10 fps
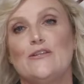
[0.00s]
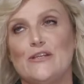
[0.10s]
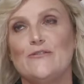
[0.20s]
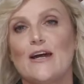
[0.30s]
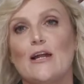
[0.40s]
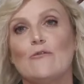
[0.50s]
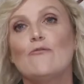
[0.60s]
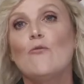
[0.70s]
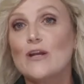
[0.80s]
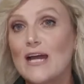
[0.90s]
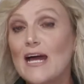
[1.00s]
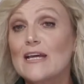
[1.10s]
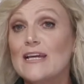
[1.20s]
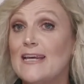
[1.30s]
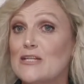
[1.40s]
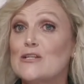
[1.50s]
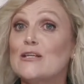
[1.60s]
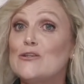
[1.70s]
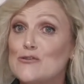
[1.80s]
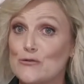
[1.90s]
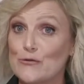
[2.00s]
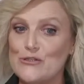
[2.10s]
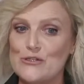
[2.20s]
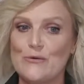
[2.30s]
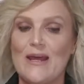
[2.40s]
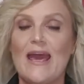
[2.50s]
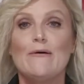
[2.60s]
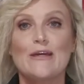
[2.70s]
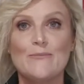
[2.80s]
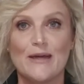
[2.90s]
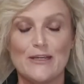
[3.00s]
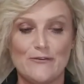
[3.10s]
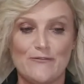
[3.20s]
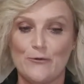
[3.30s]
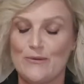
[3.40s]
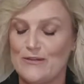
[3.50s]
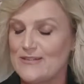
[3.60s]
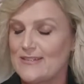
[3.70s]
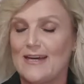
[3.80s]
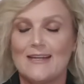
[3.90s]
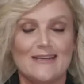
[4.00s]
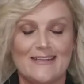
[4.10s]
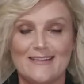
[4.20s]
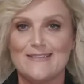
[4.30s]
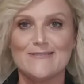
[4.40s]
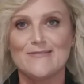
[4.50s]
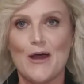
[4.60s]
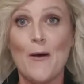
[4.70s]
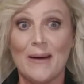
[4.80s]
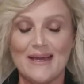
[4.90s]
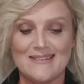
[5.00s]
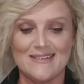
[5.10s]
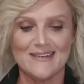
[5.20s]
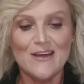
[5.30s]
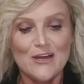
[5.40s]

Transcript: of color, of what color can actually do to you and how it can make you feel, because color is amazing.